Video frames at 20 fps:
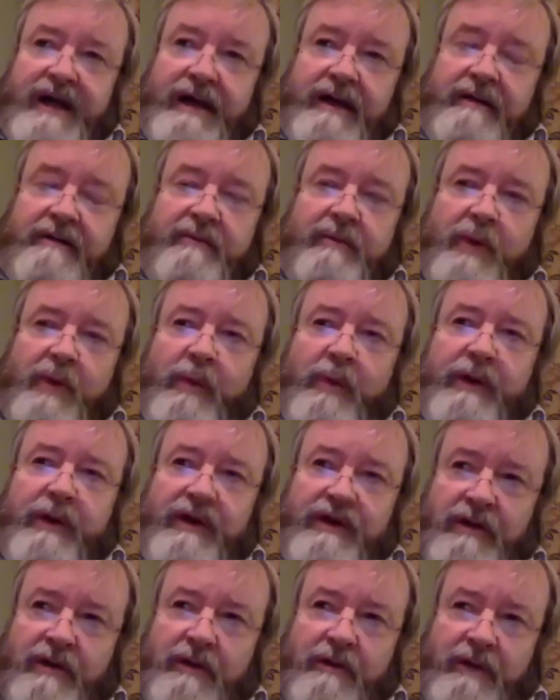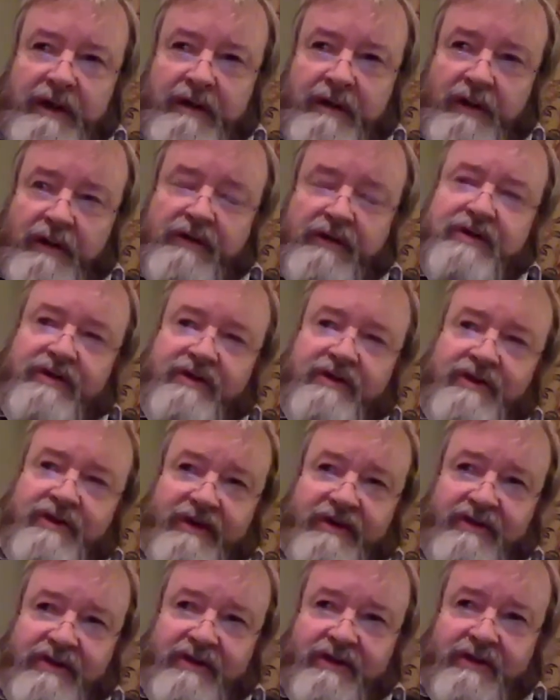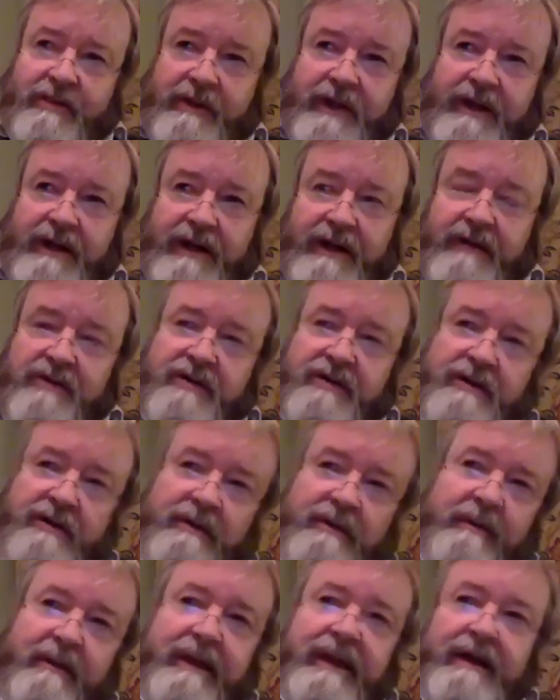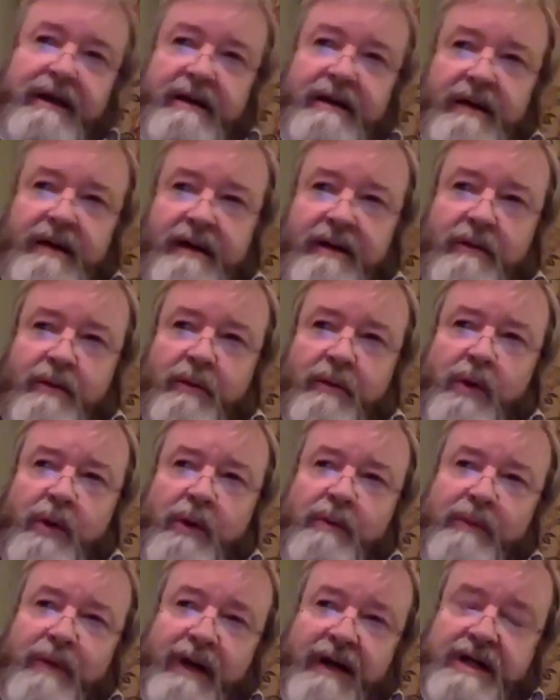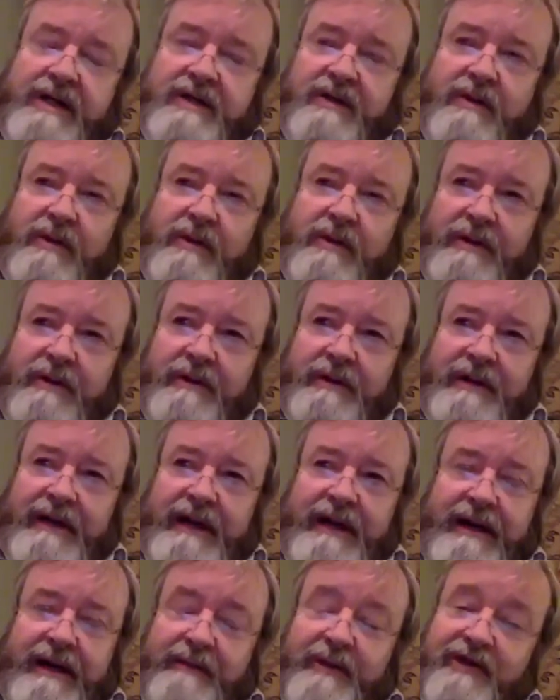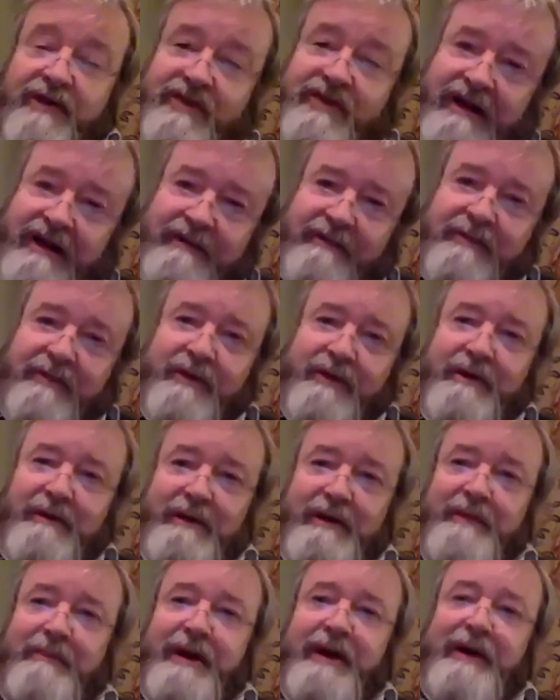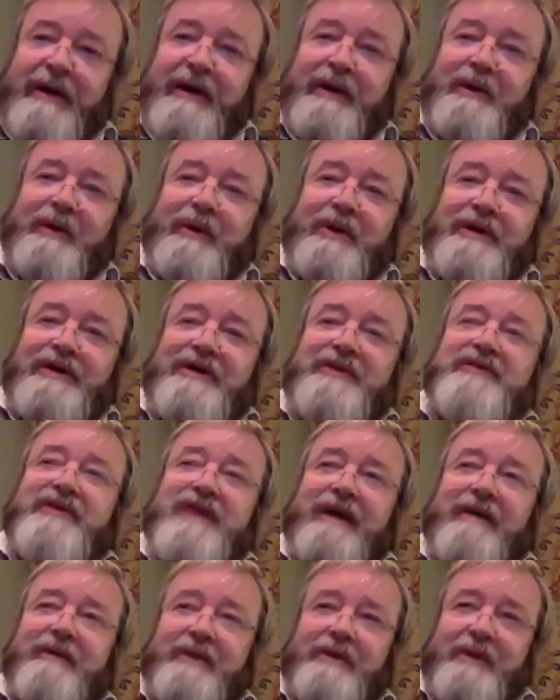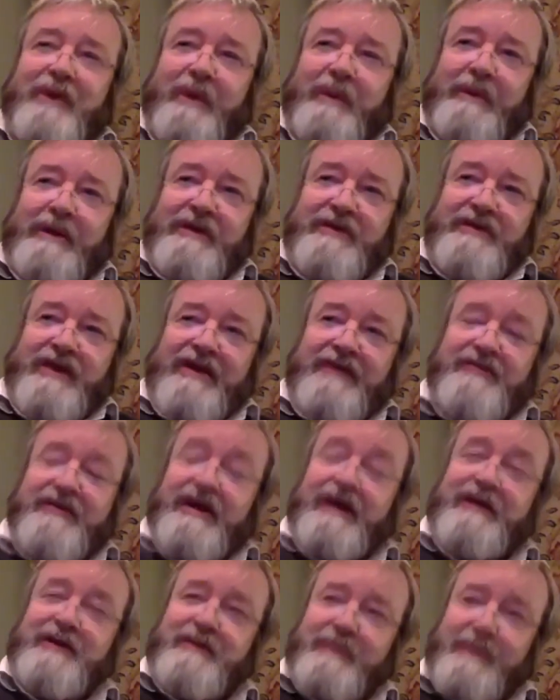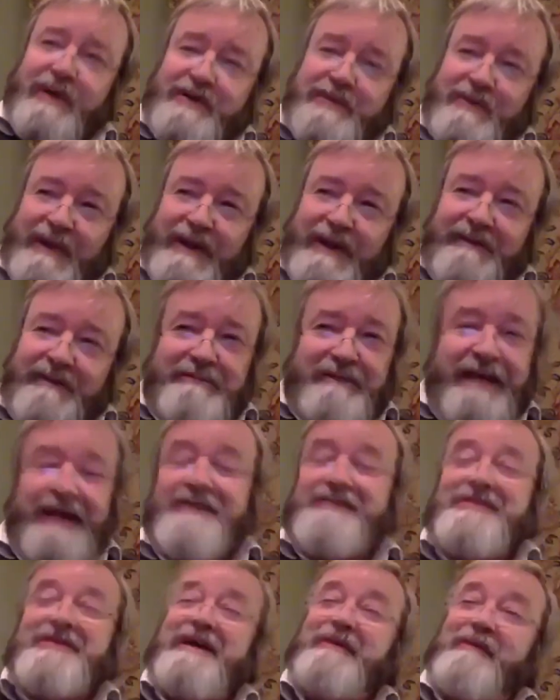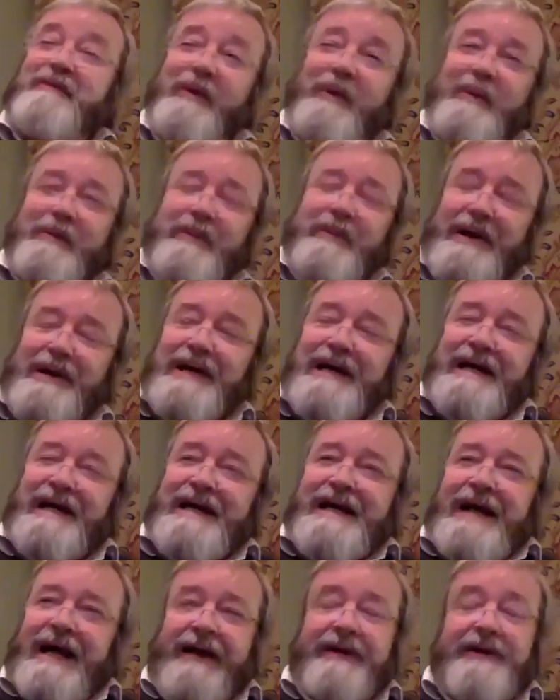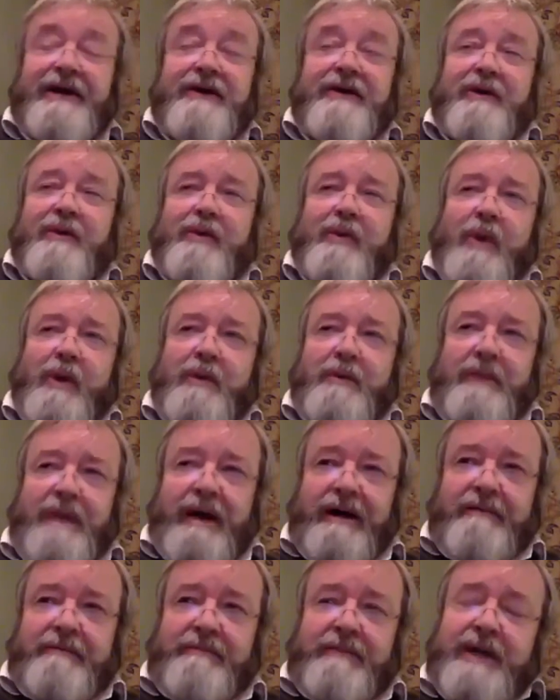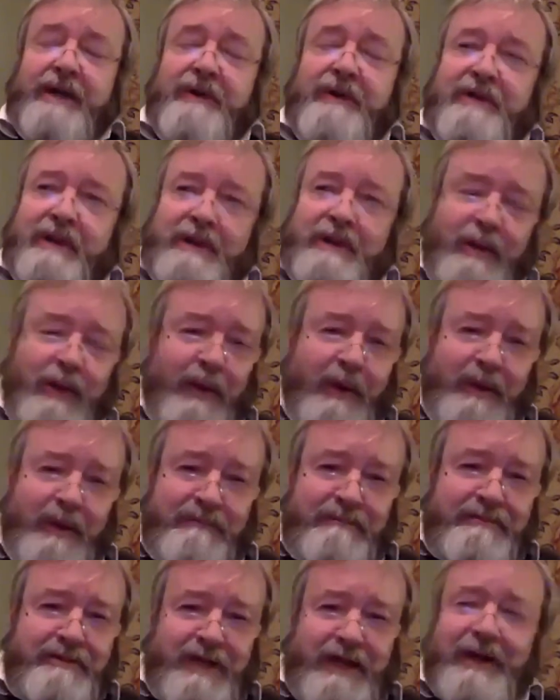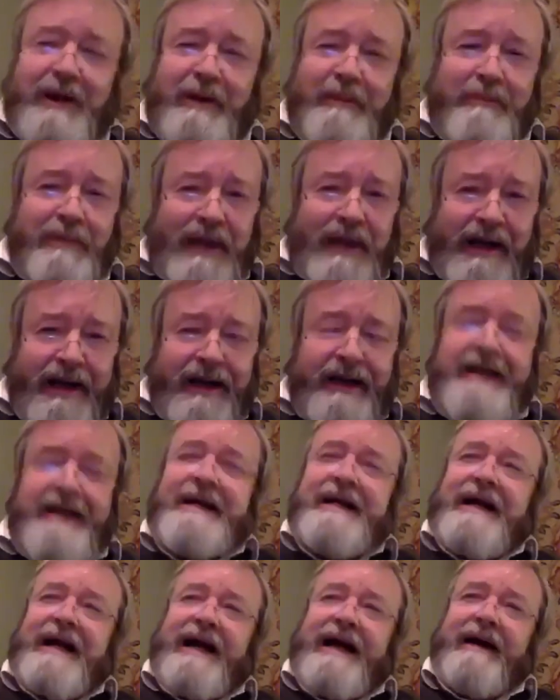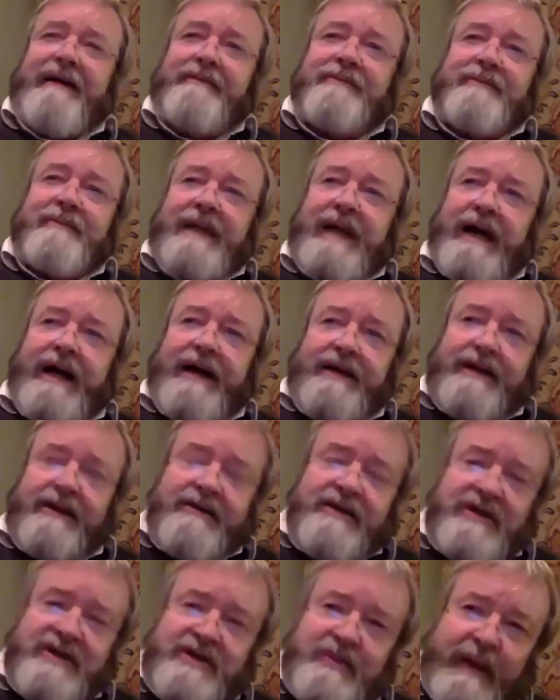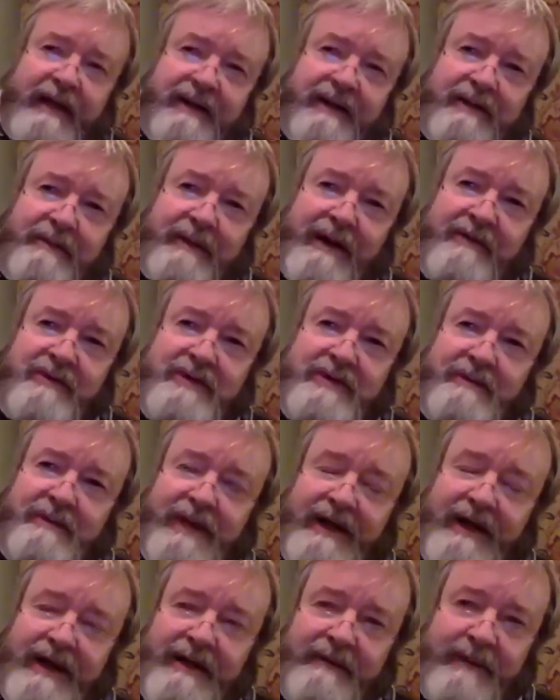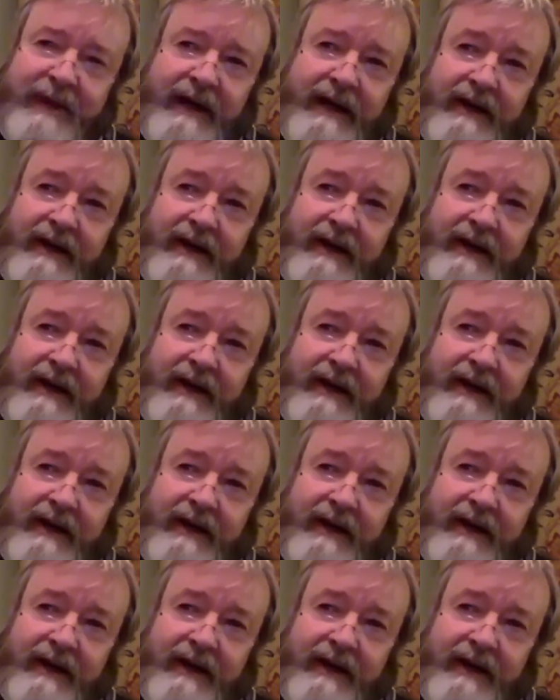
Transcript: and what we do with consciousness is we go to Walmart, or I must say for an American audience, I would normally say Sainsbury's, but let's say Walmart. I'd go to Walmart, mow the lawn, drink a beer. I don't expect the mountain behind my